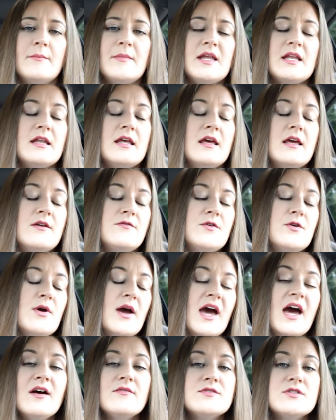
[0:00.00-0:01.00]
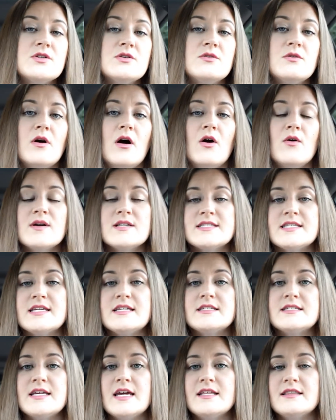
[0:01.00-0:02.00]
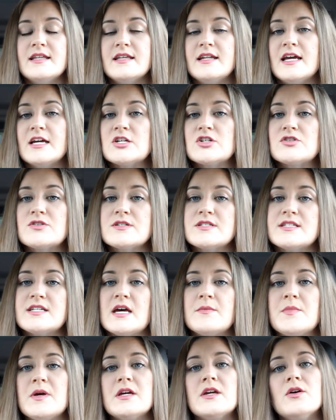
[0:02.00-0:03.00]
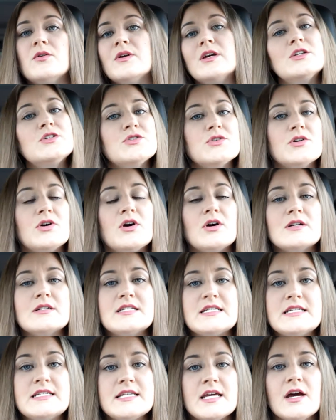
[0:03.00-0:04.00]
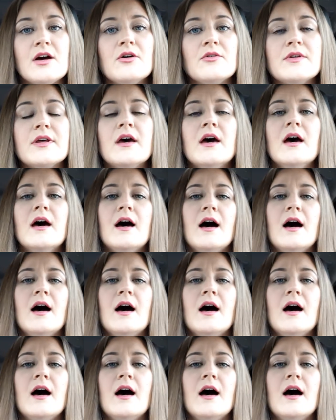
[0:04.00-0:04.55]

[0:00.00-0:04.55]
I mean, if you have to, always say take that extra step and go get your car detailed.